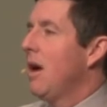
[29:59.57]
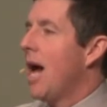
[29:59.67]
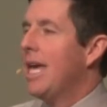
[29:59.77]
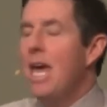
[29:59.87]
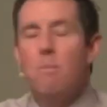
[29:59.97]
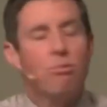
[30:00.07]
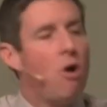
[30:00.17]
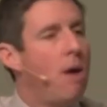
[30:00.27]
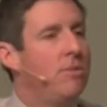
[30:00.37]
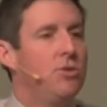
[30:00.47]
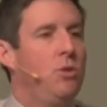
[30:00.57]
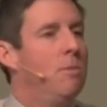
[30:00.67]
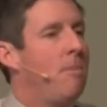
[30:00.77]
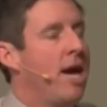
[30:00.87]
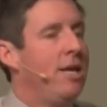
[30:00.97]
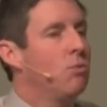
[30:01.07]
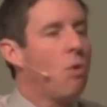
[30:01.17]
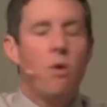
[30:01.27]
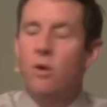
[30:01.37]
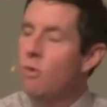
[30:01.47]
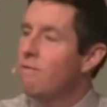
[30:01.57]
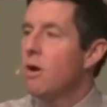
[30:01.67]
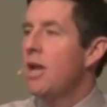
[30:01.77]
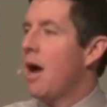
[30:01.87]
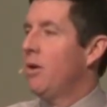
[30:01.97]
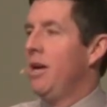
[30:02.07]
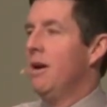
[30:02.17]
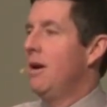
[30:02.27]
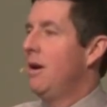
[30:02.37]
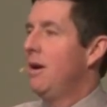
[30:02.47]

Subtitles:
I can't promise you a mighty roaring river down here.